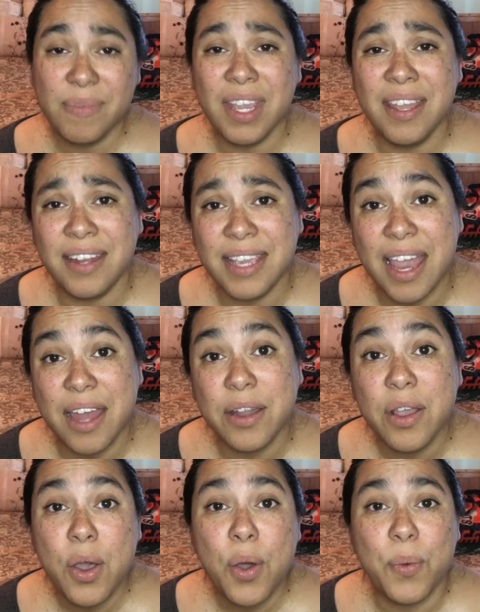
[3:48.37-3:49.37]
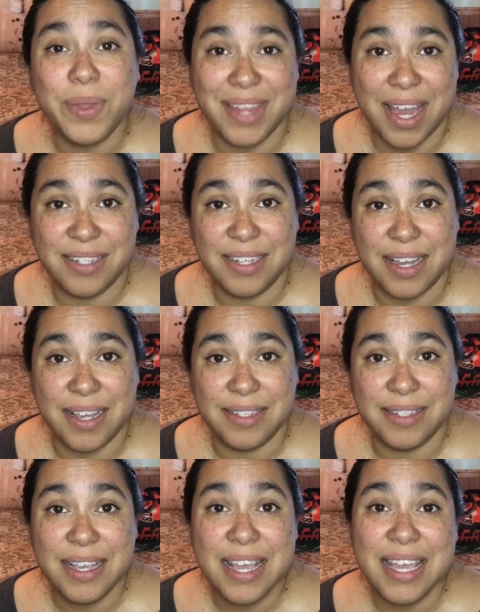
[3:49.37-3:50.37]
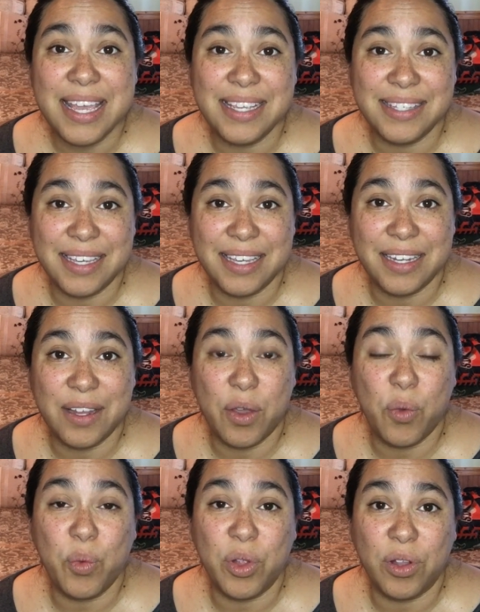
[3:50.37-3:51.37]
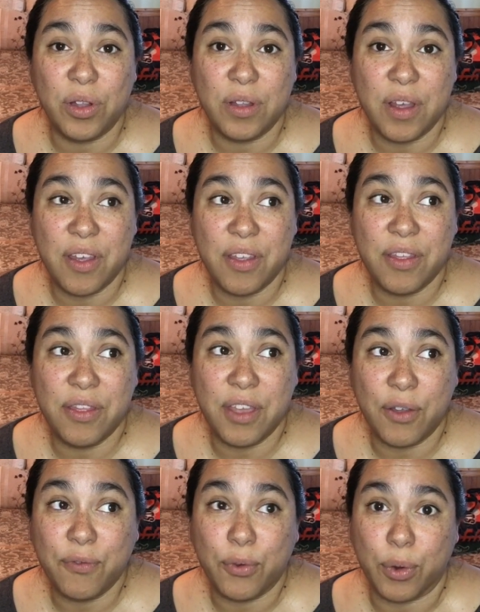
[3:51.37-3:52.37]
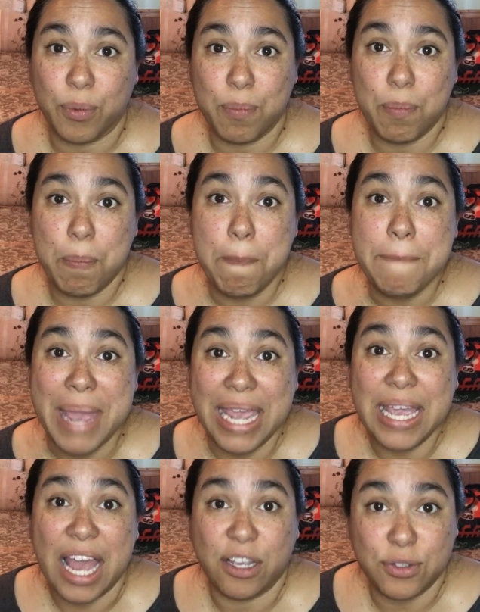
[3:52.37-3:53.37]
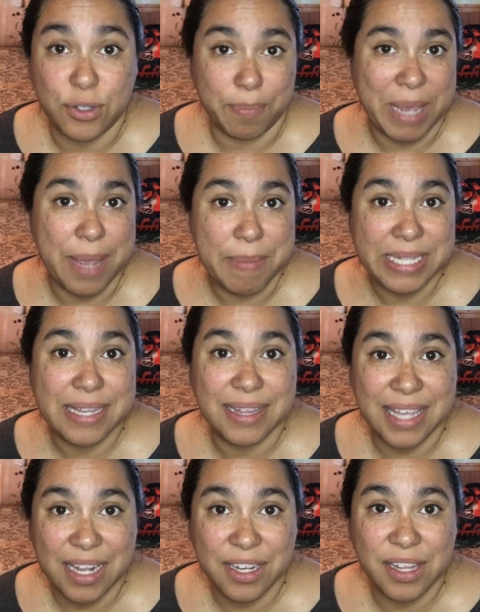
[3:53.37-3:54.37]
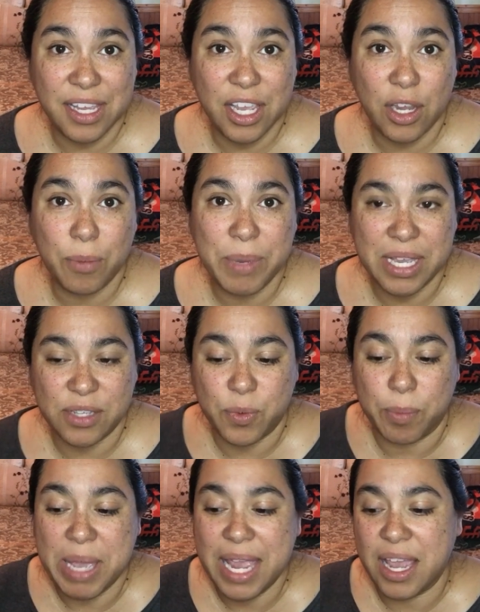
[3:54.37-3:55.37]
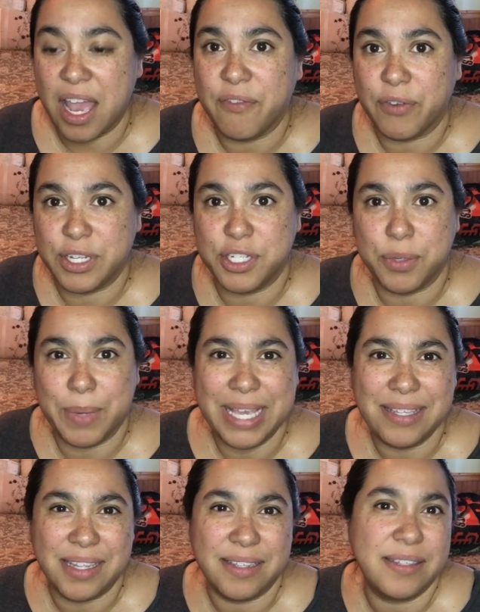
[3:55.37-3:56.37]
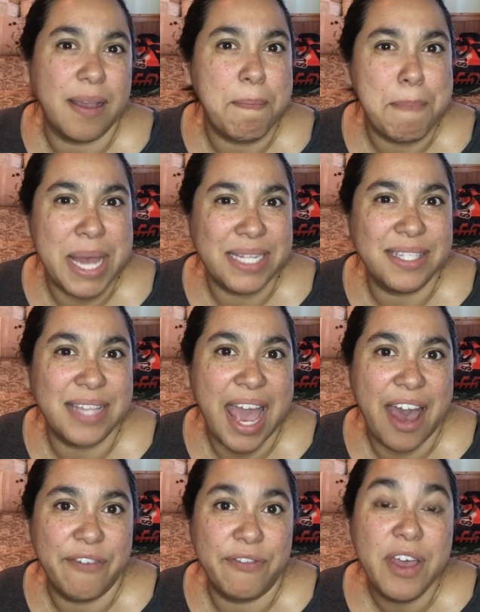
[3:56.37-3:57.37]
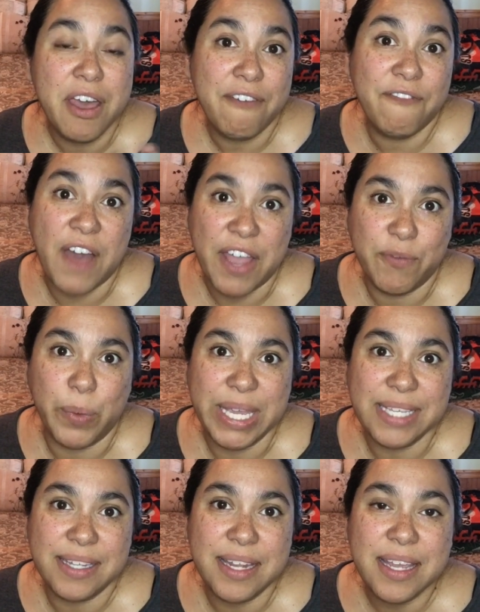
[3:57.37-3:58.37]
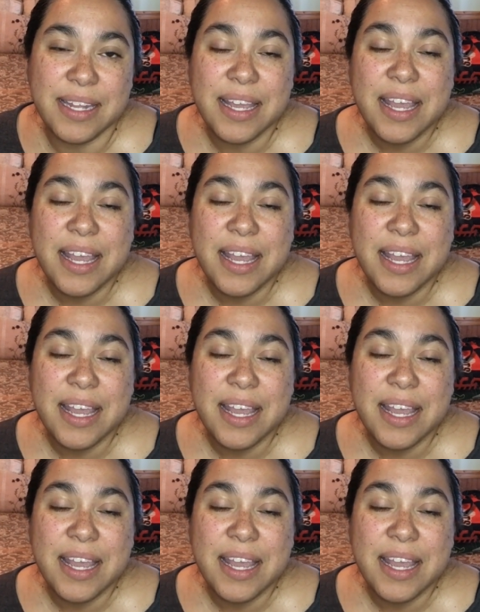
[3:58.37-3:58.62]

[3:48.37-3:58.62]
And again, what that does is it will therefore make extra payments at the end of the year because we're paying every 2 weeks and some months have 5 weeks in it.